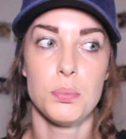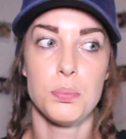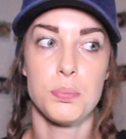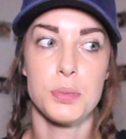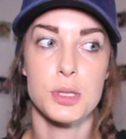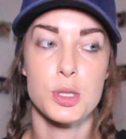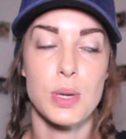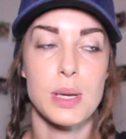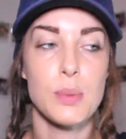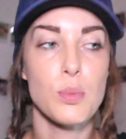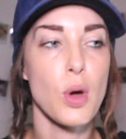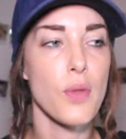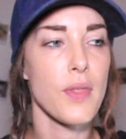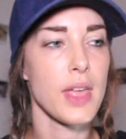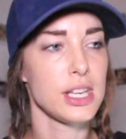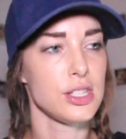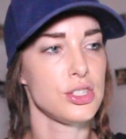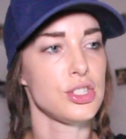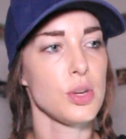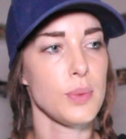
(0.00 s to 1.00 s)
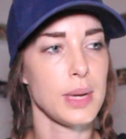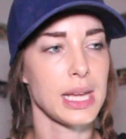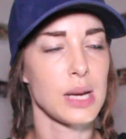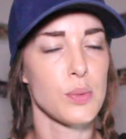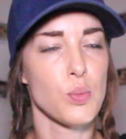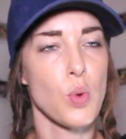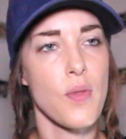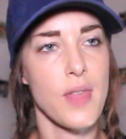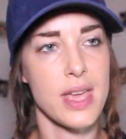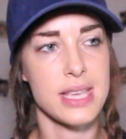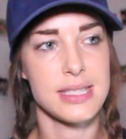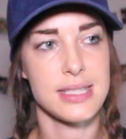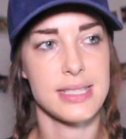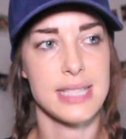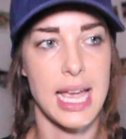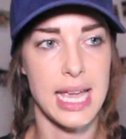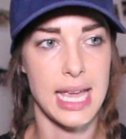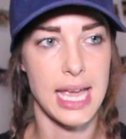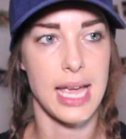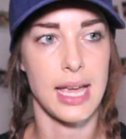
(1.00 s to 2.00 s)
between what they're doing and what they're
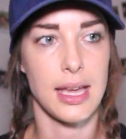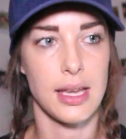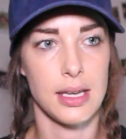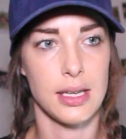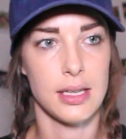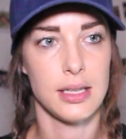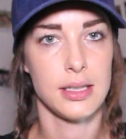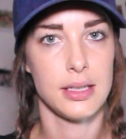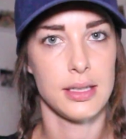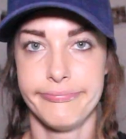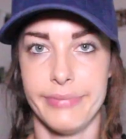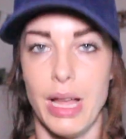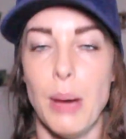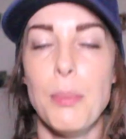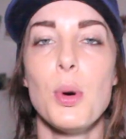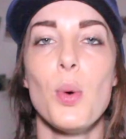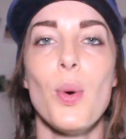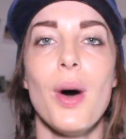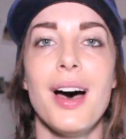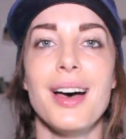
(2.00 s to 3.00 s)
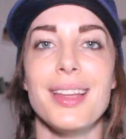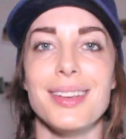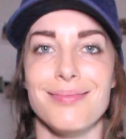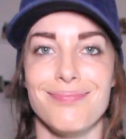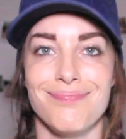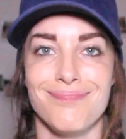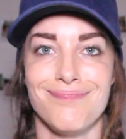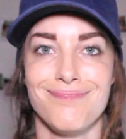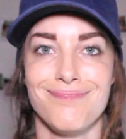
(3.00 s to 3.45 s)
saying. Number 1,